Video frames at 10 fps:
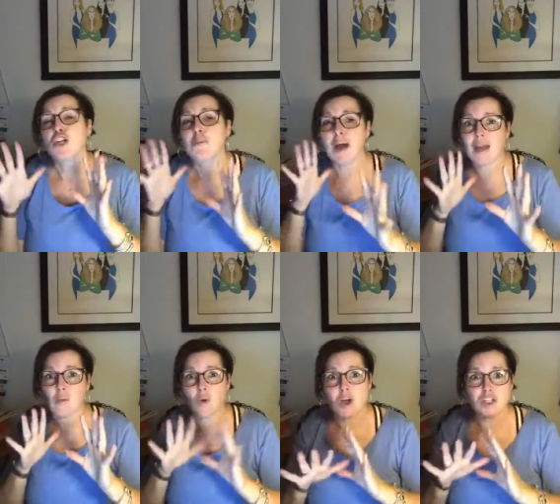You
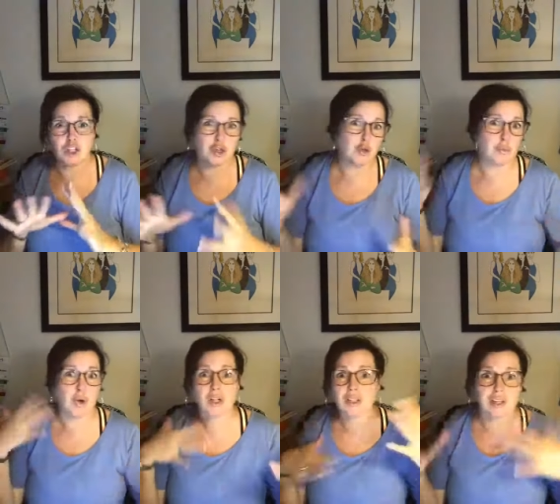might want to
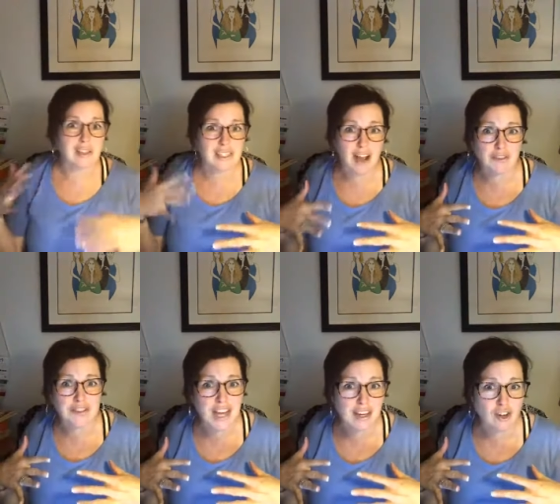put a little
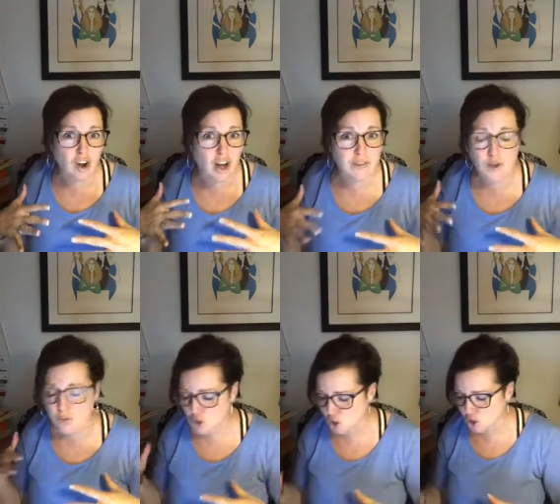self tanner on if
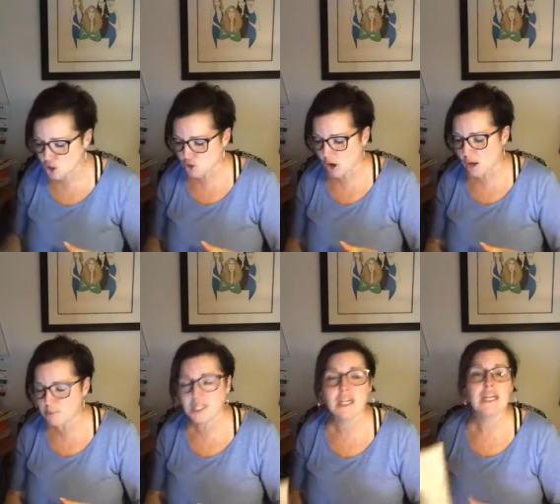you've sugar
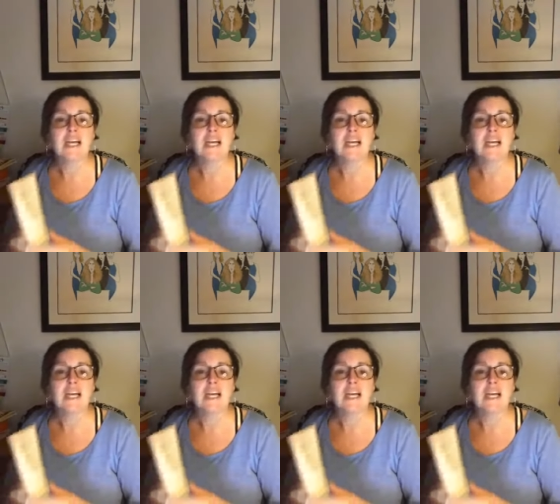scrubbed.